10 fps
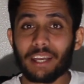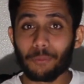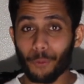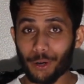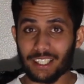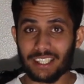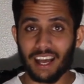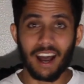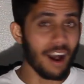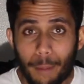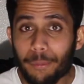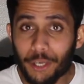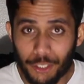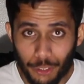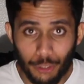it works. I'm
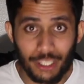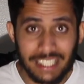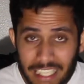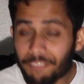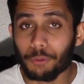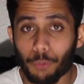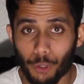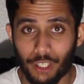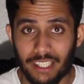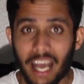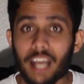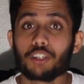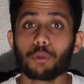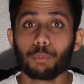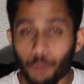here to see if it works
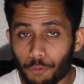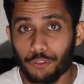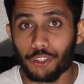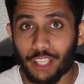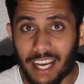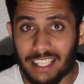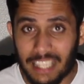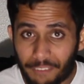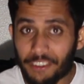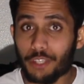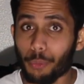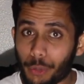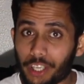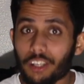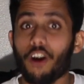and to prove to you guys if it's
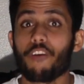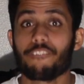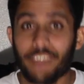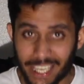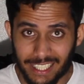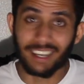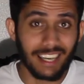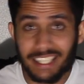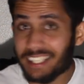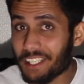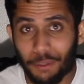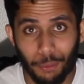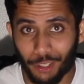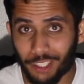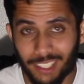real or fake. Let's get to
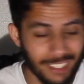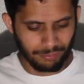work.